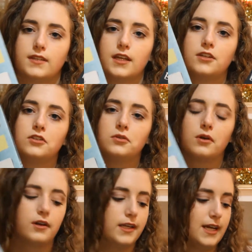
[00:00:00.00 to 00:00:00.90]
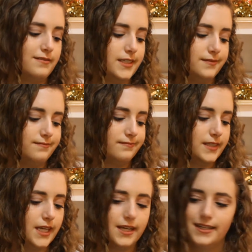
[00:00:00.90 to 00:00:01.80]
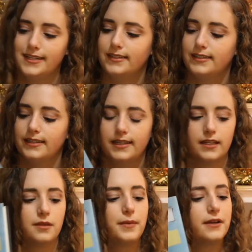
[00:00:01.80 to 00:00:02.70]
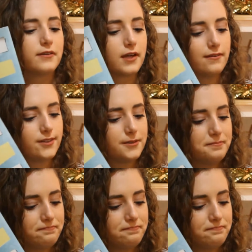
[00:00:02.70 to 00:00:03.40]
I do already have it. And the better cover.